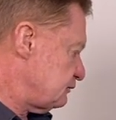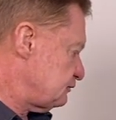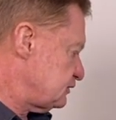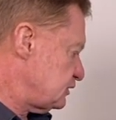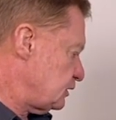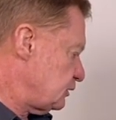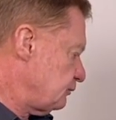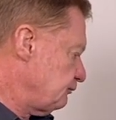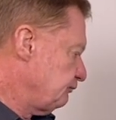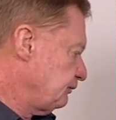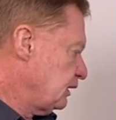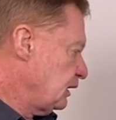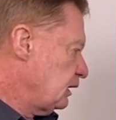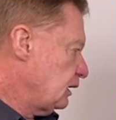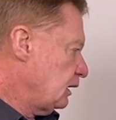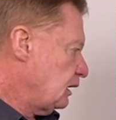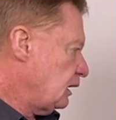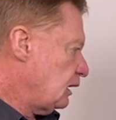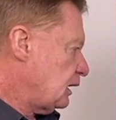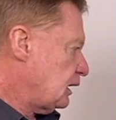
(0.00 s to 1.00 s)
So
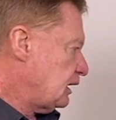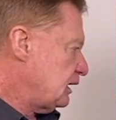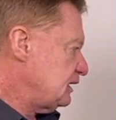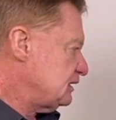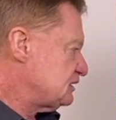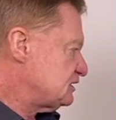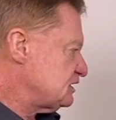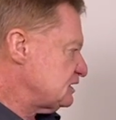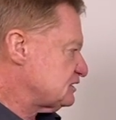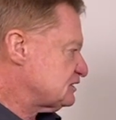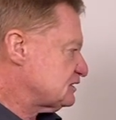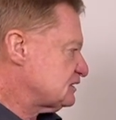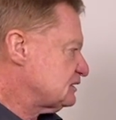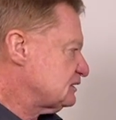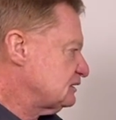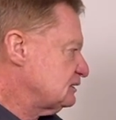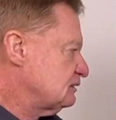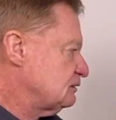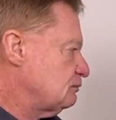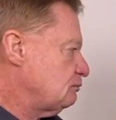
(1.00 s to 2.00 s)
it just
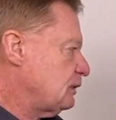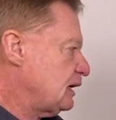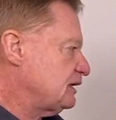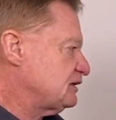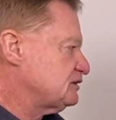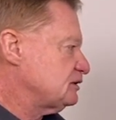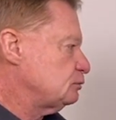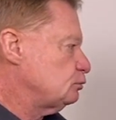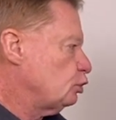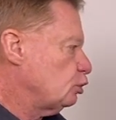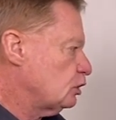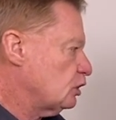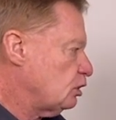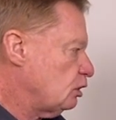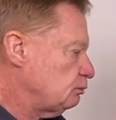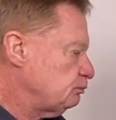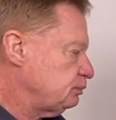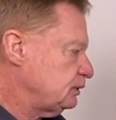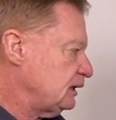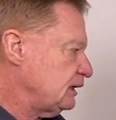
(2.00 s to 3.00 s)
makes it more
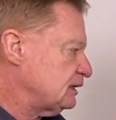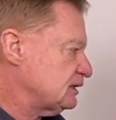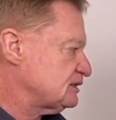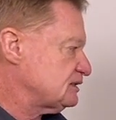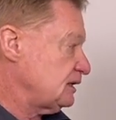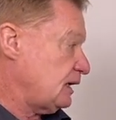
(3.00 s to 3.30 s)
complex.